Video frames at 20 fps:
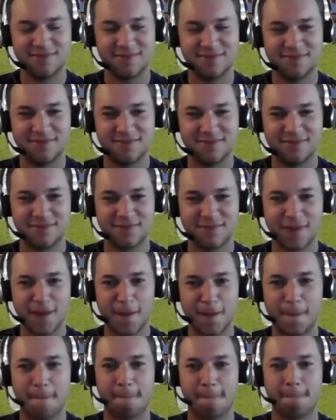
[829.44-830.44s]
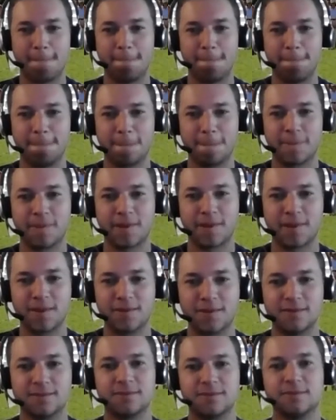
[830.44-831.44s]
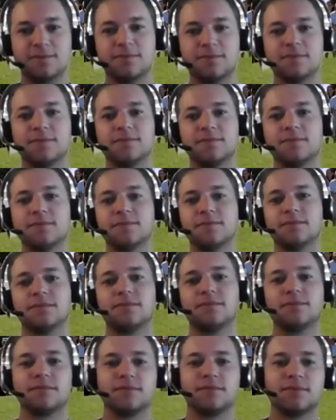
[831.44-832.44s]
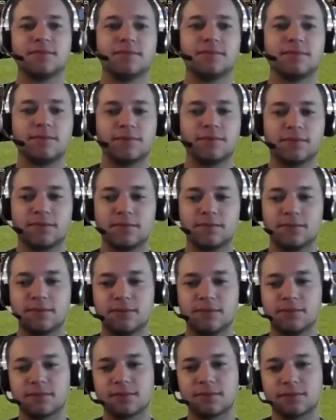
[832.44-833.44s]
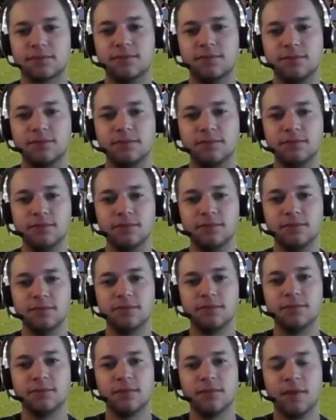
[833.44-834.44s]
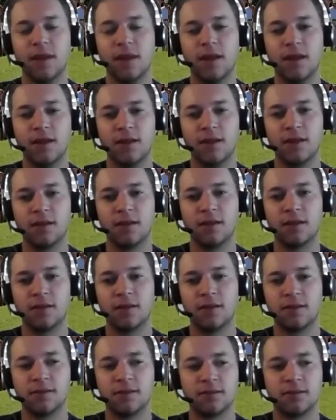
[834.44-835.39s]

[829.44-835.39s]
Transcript: No words are spoken by the person on screen.